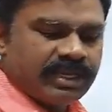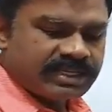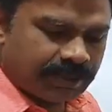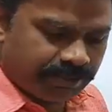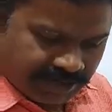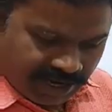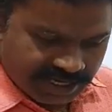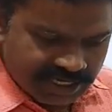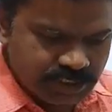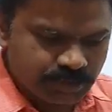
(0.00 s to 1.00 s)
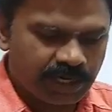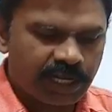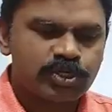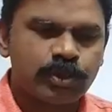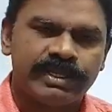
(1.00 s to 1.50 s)
Some ragas were
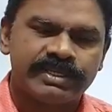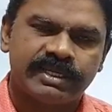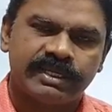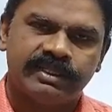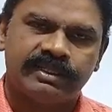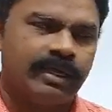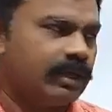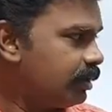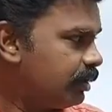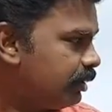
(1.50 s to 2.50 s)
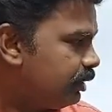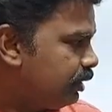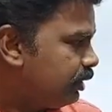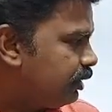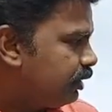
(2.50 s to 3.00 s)
also mentioned in the
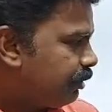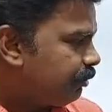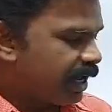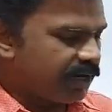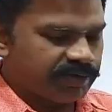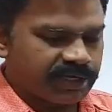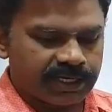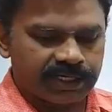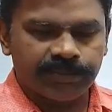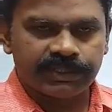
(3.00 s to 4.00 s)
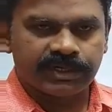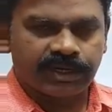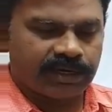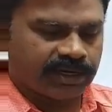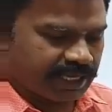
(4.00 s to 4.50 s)
Malavika
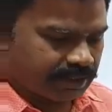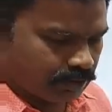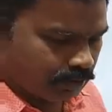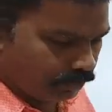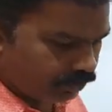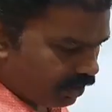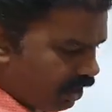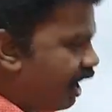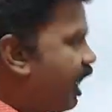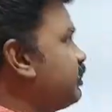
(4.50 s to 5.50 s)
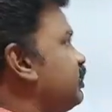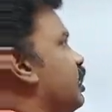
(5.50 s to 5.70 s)
Agnimitra, like Adi